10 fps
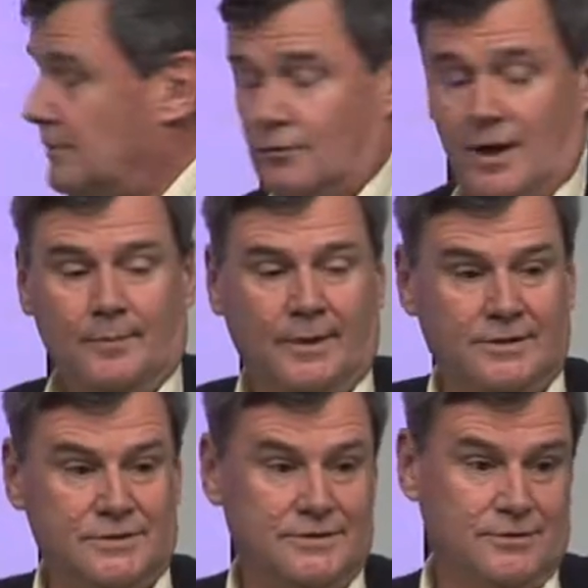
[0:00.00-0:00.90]
with great
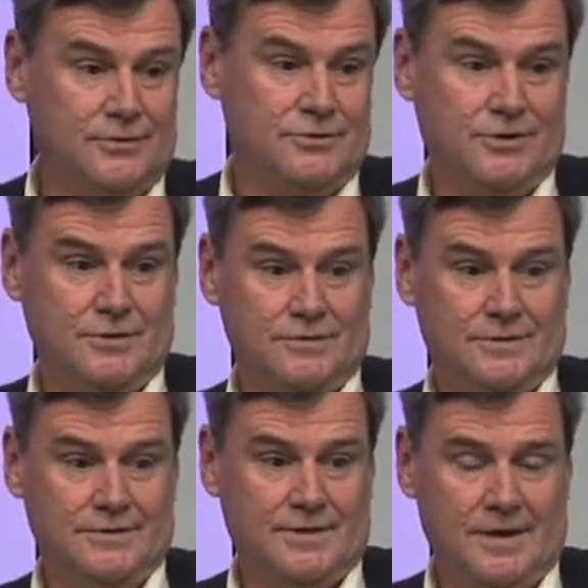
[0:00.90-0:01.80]
pleasure to introduce
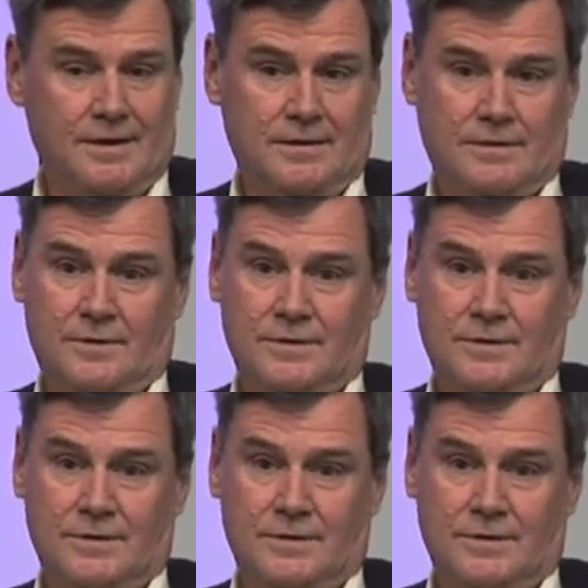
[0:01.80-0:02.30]
Lucinda to